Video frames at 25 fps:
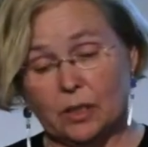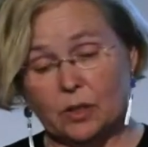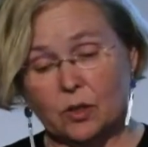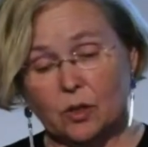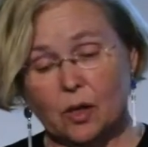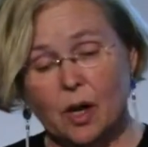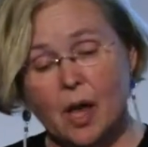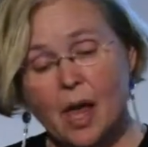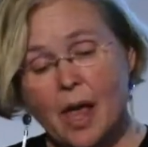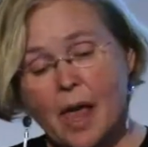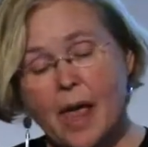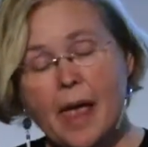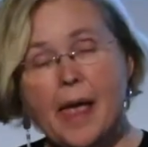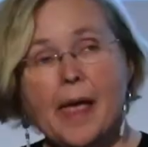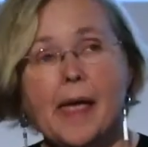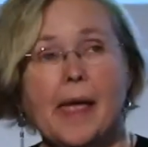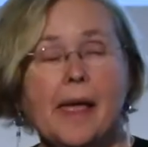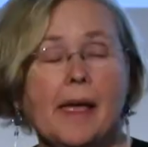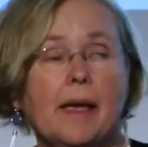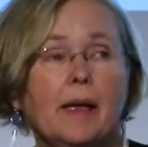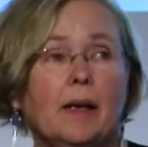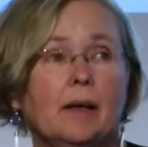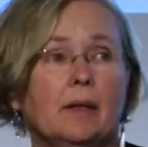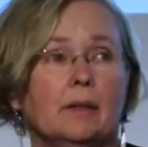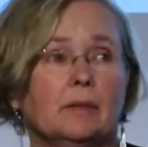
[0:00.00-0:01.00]
So
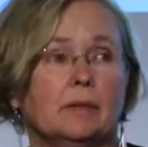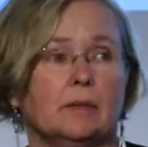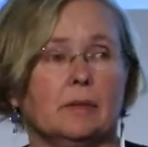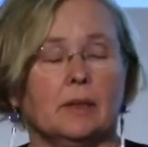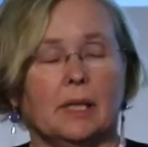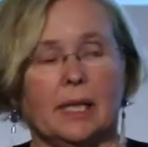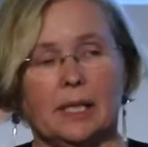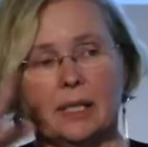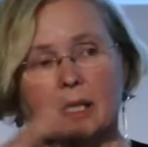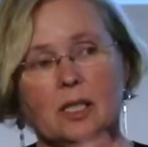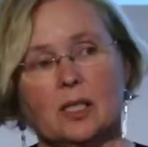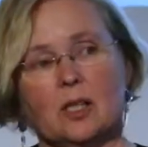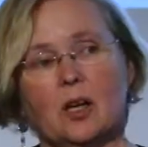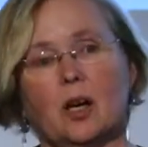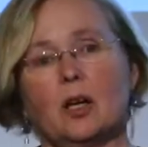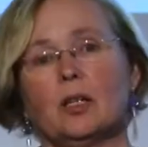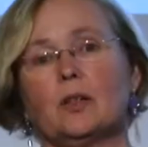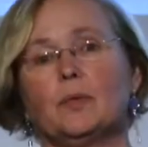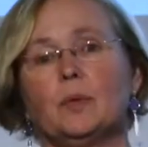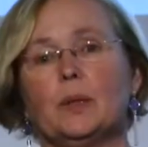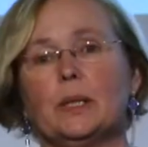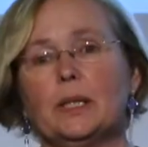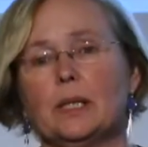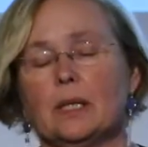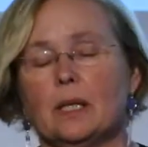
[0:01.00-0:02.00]
let's
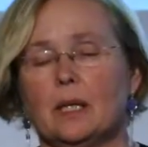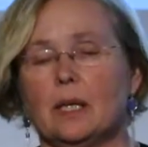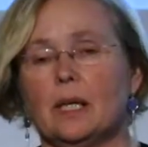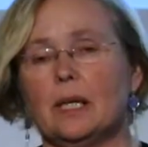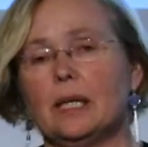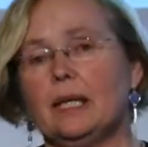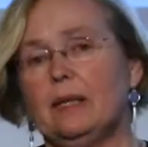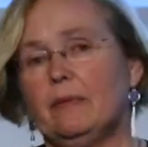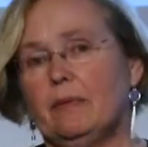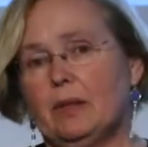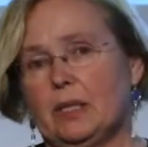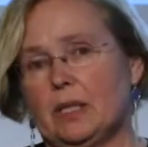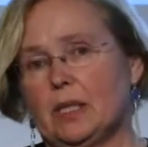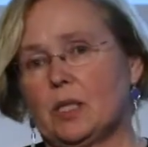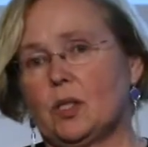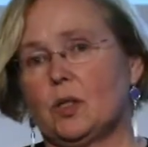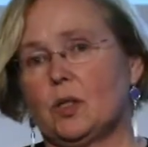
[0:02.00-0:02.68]
start with leaving